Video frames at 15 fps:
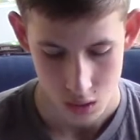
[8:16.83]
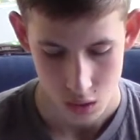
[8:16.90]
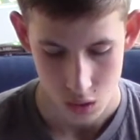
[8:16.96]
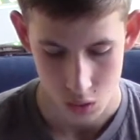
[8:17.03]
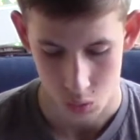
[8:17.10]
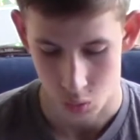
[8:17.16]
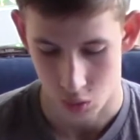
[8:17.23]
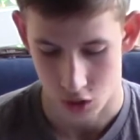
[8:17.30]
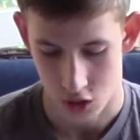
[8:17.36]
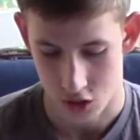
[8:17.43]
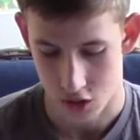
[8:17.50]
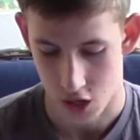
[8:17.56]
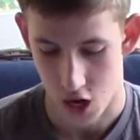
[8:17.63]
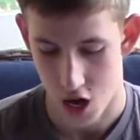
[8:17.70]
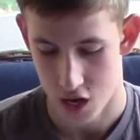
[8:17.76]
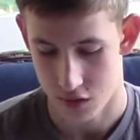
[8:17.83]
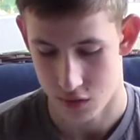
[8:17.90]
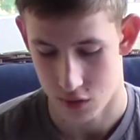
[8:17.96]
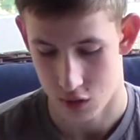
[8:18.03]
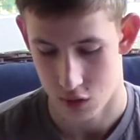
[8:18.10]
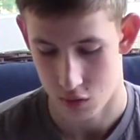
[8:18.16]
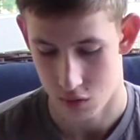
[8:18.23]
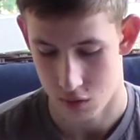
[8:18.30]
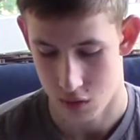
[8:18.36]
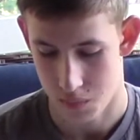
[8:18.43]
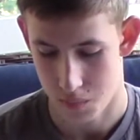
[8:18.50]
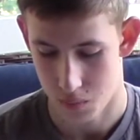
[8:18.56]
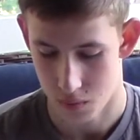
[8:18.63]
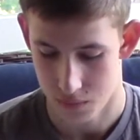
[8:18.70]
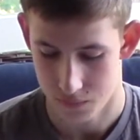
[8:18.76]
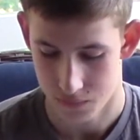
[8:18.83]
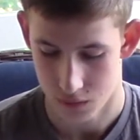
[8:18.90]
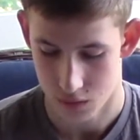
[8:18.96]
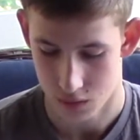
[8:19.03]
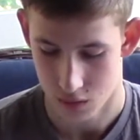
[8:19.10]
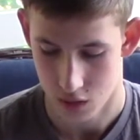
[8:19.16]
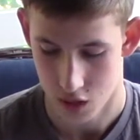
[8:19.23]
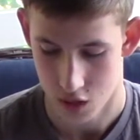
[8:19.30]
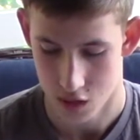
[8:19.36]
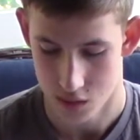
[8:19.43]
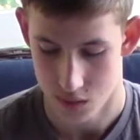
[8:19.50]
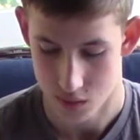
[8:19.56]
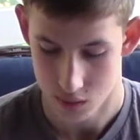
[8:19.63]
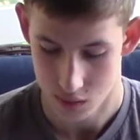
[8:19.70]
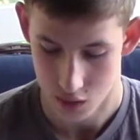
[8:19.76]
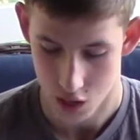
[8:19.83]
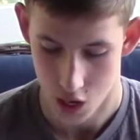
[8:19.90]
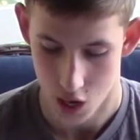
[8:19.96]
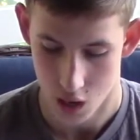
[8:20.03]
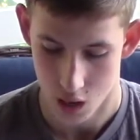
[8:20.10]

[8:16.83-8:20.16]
"You will get the high security briefcase